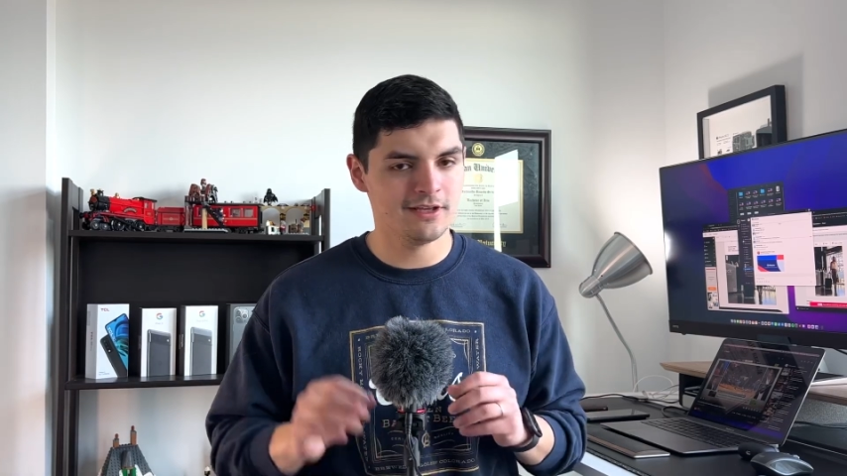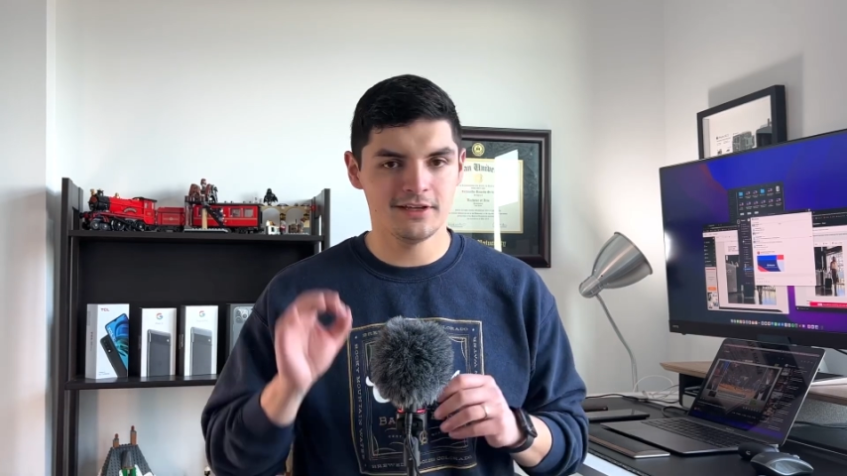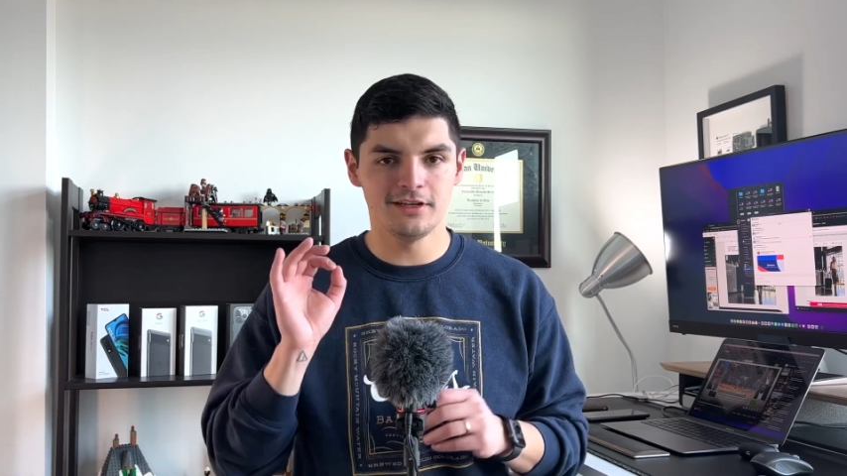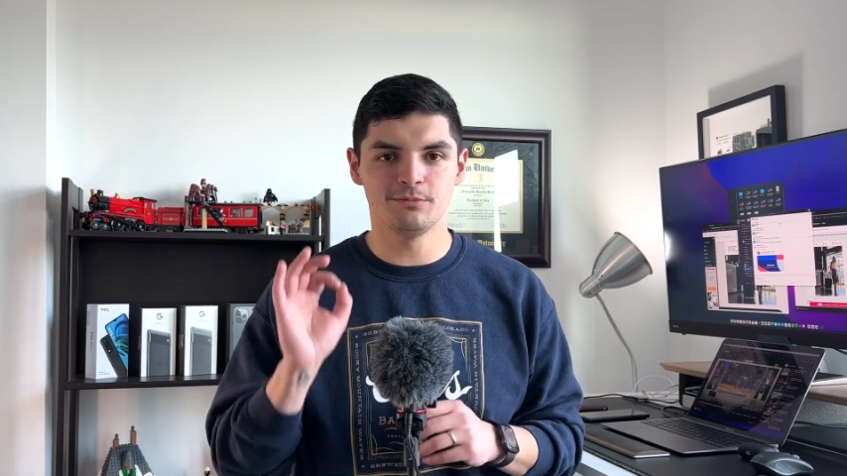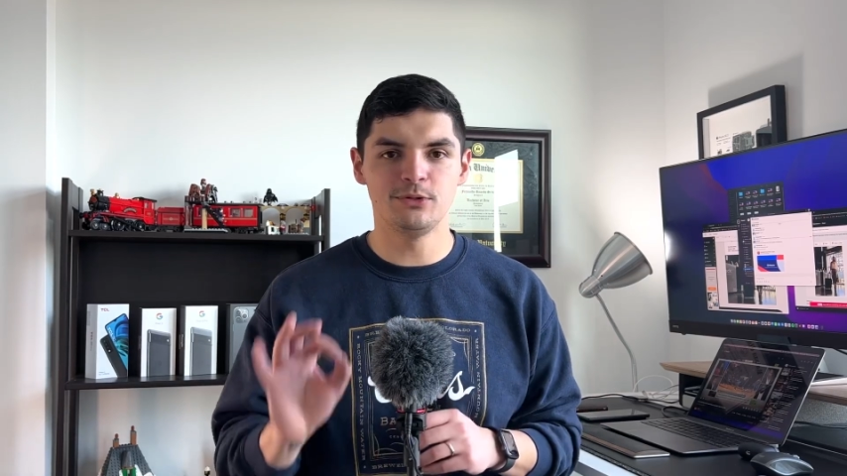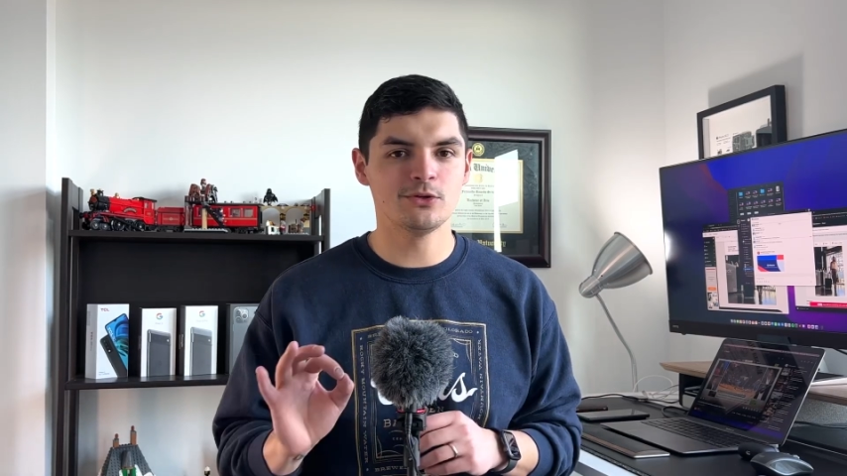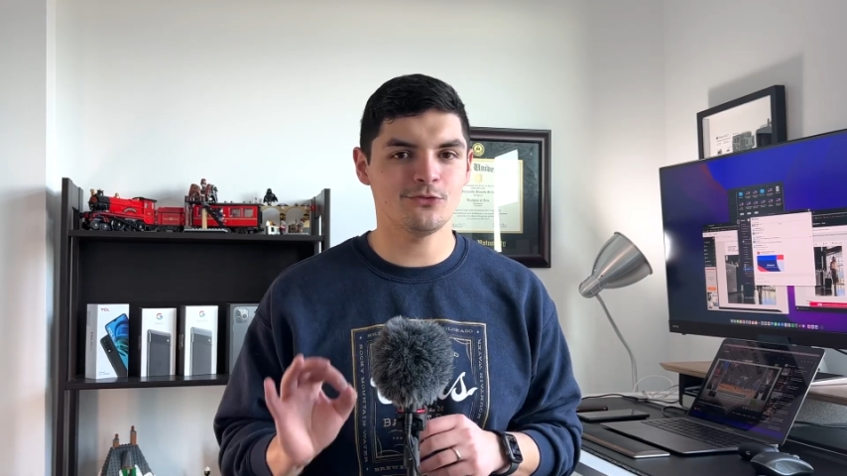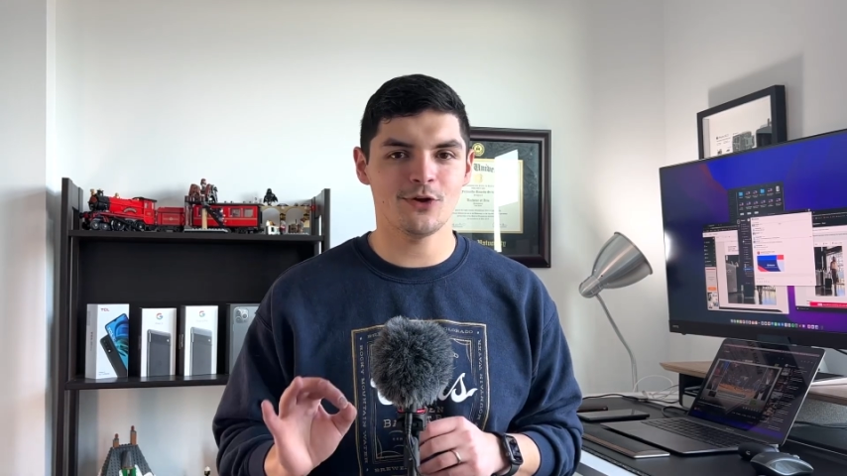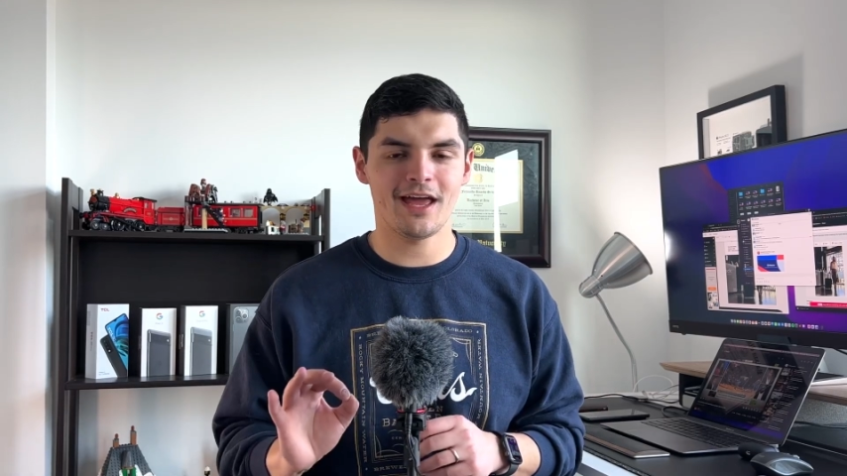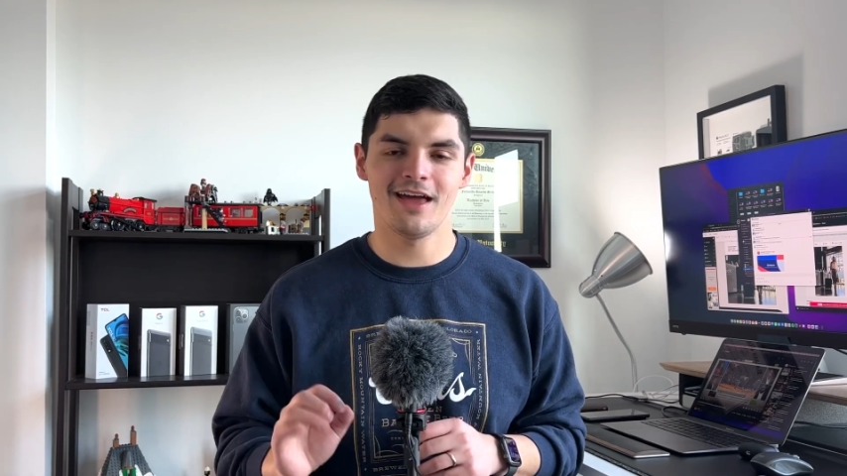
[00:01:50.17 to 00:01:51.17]
is
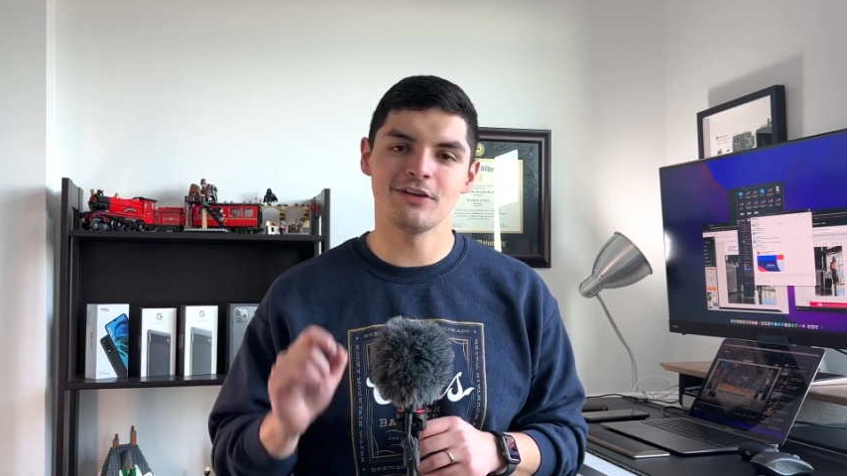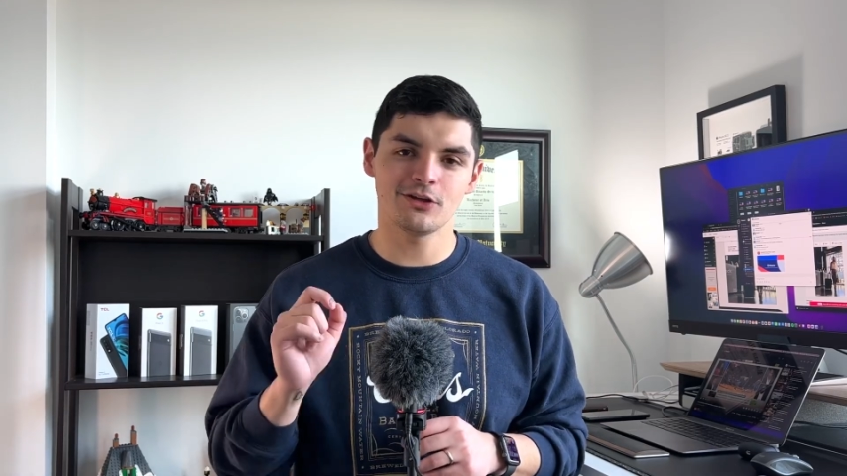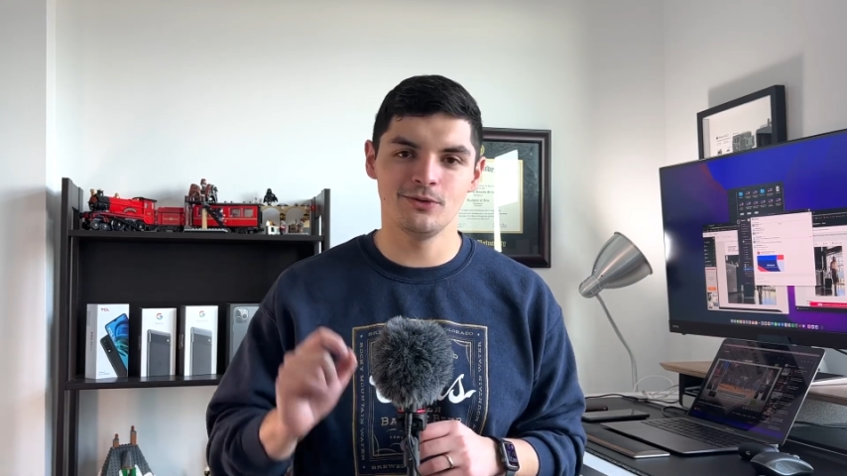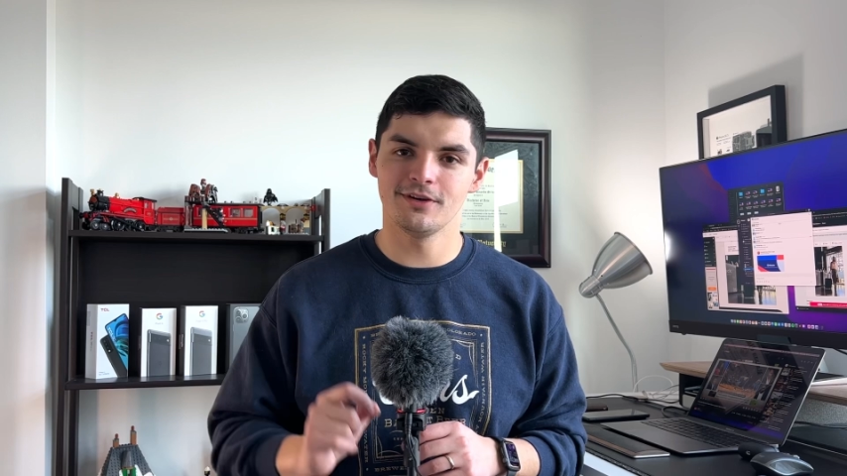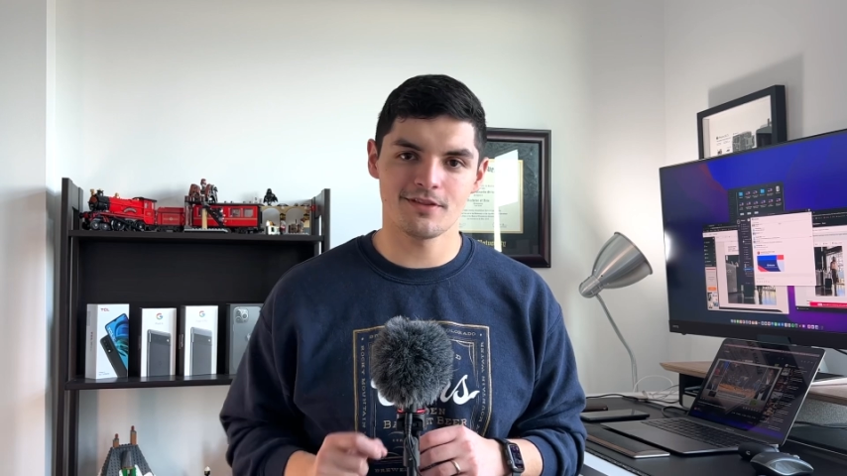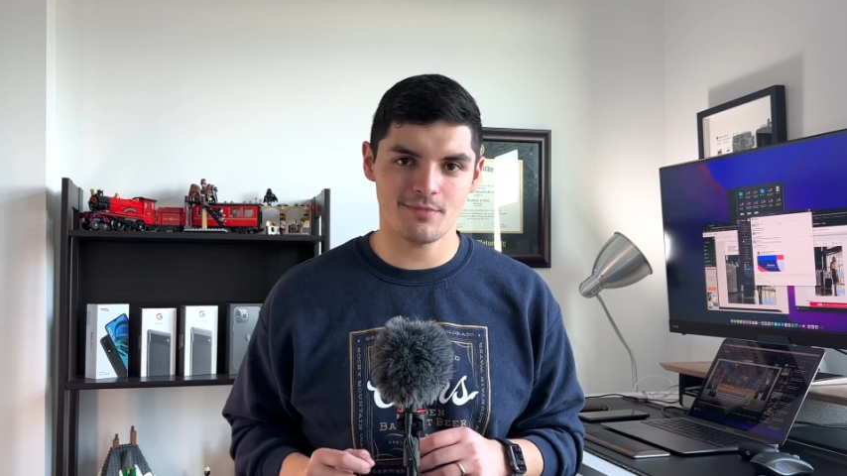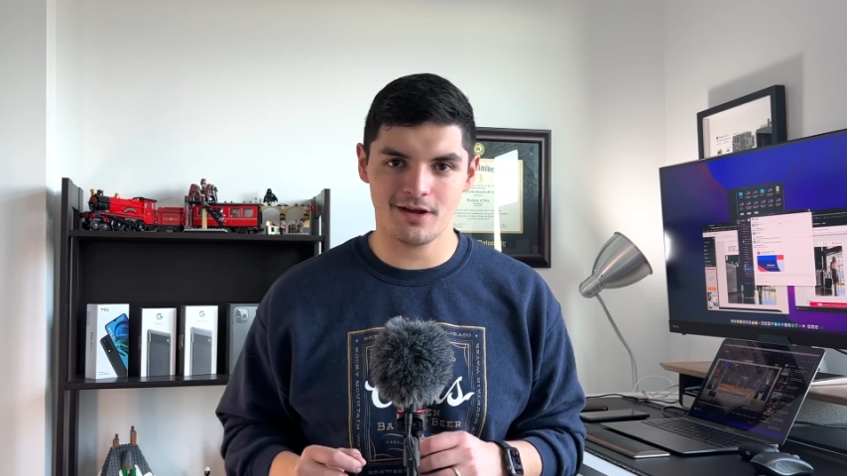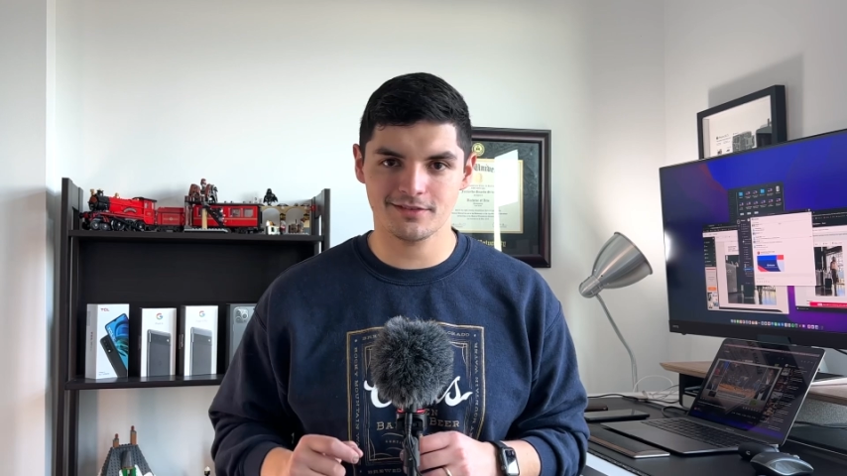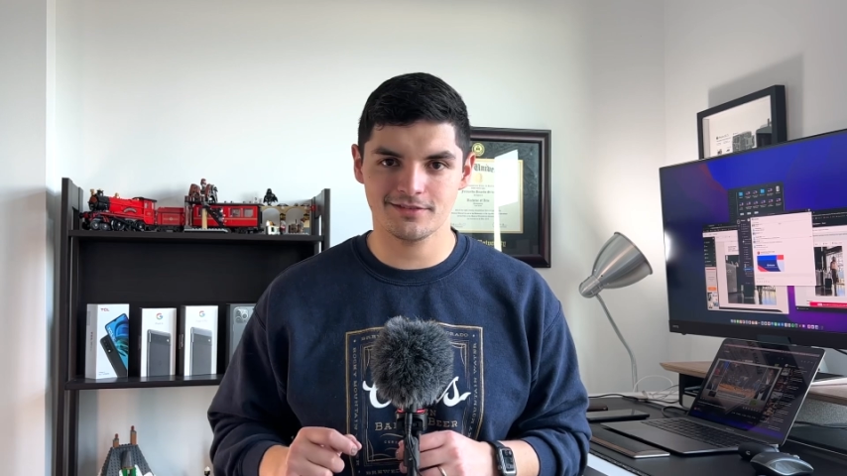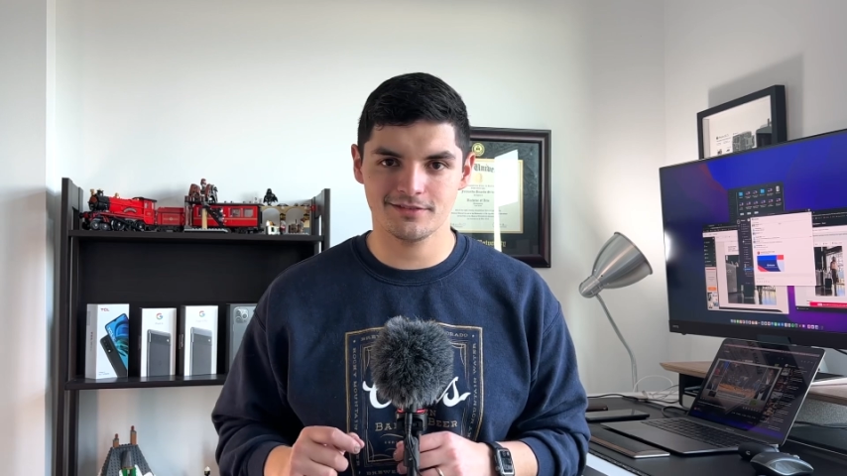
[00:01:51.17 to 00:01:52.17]
beautiful to have included in the
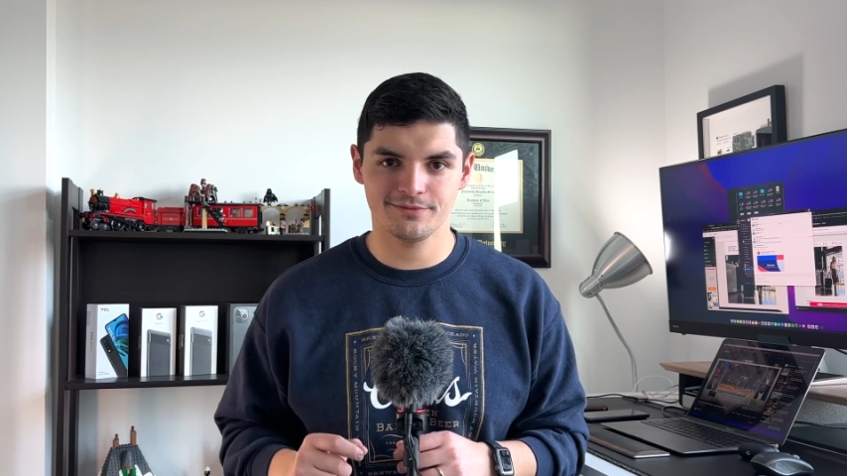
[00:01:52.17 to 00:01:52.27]
box.